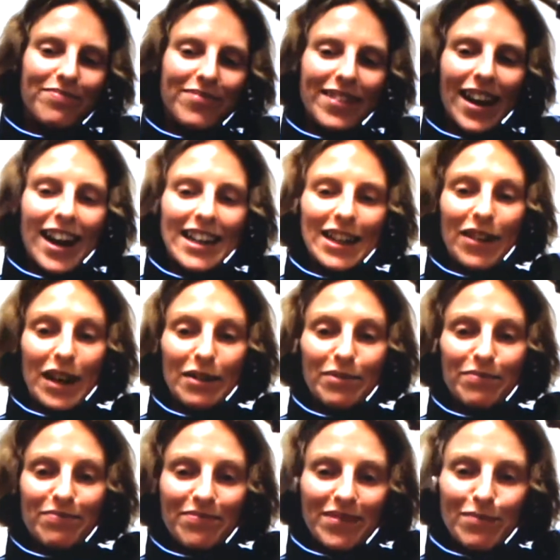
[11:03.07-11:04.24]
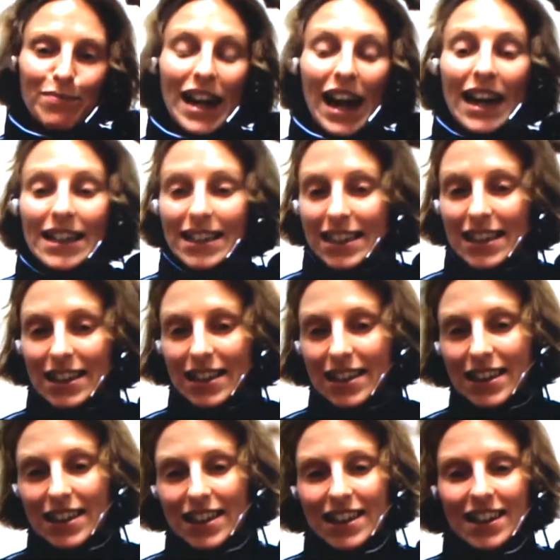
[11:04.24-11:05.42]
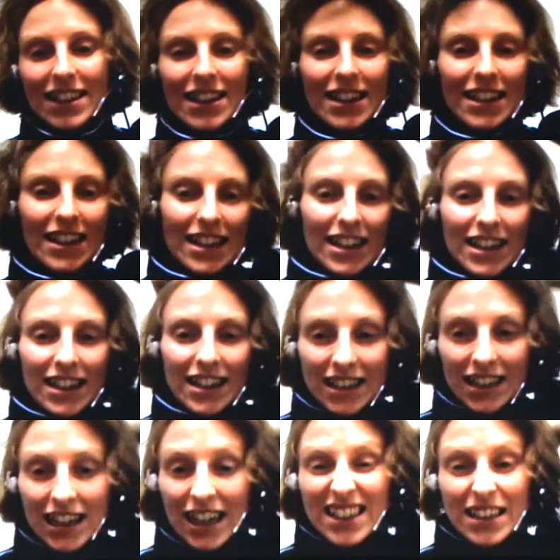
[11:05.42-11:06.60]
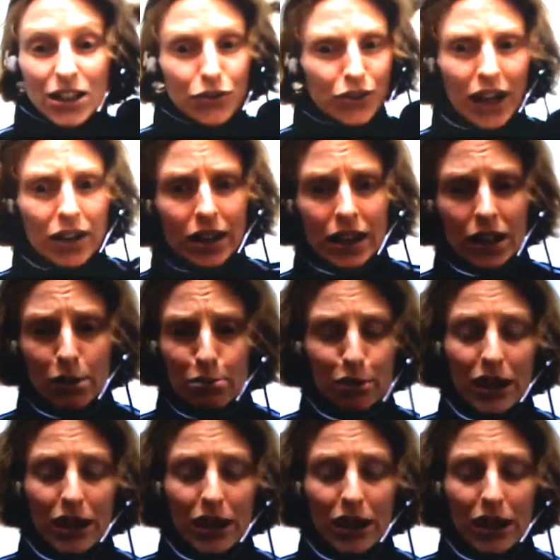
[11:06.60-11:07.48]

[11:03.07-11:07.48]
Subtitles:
I can hear exactly what he's talking about. And you know what?